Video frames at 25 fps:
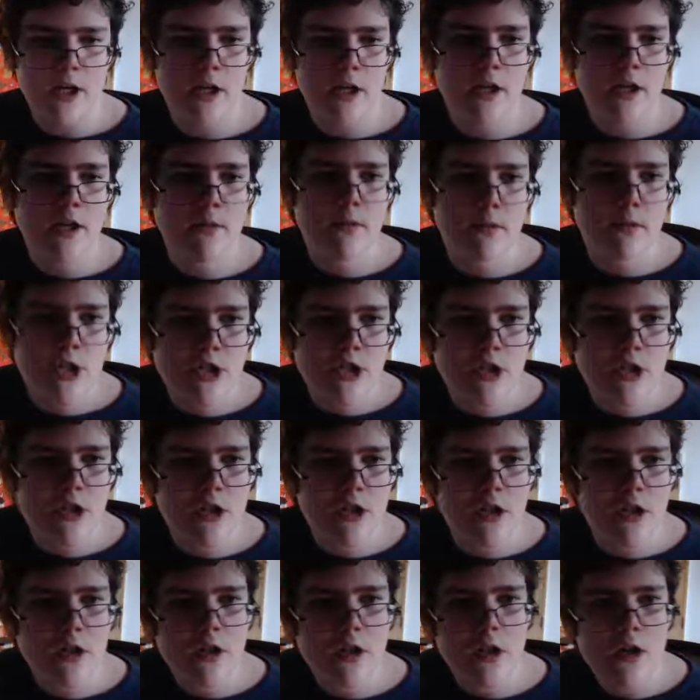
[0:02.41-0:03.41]
I'm gonna make
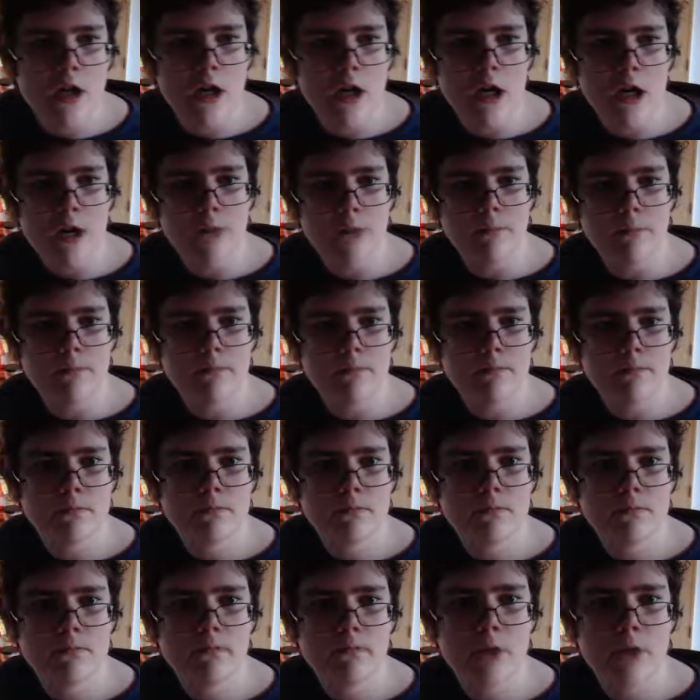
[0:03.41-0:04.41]
sure. Um,
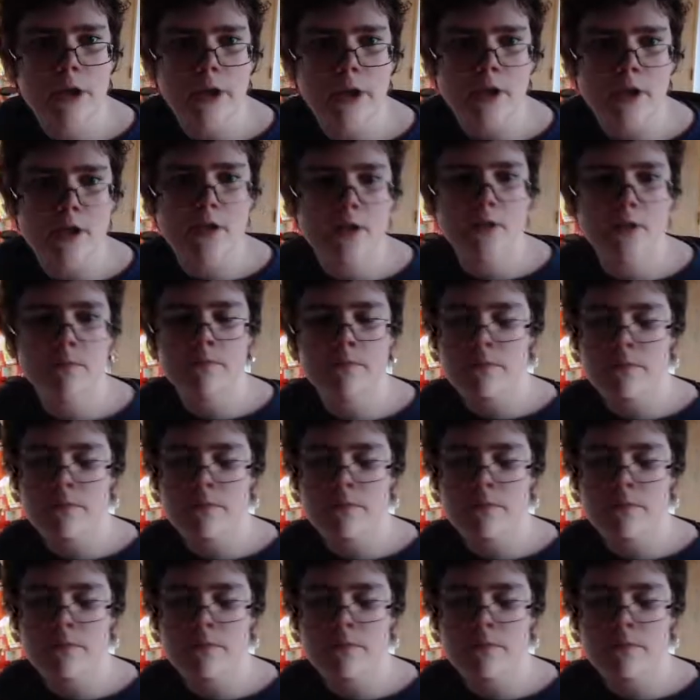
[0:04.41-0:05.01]
okay, good.